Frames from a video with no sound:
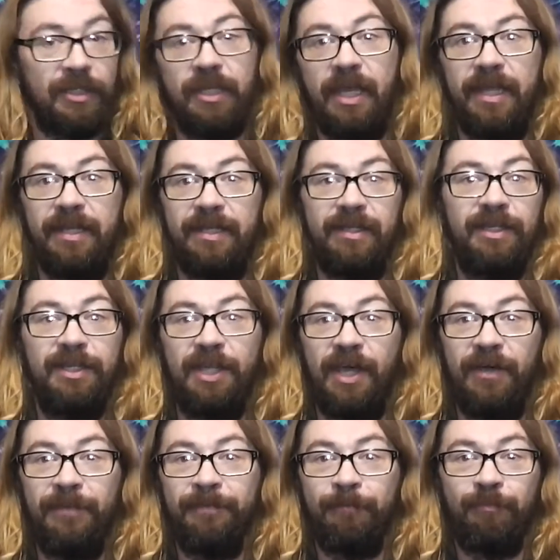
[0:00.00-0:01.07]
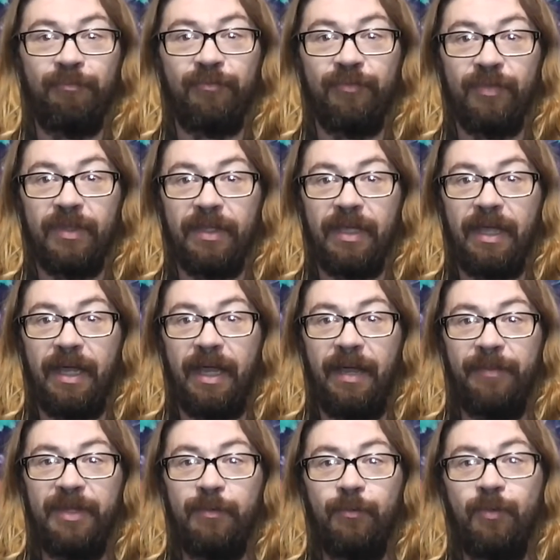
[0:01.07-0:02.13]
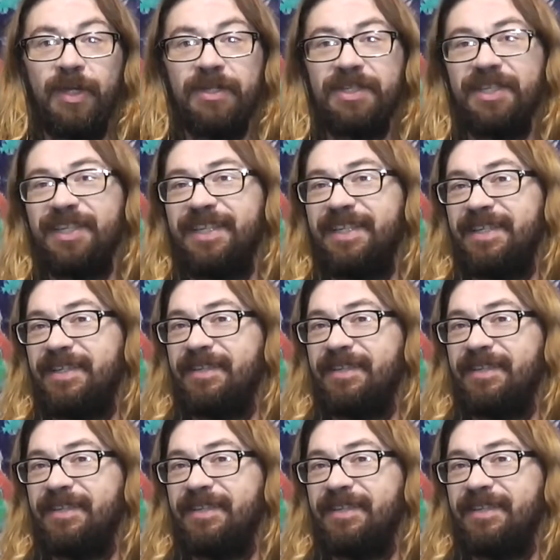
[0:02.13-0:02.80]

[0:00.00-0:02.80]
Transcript: And, you know, I mean, where's the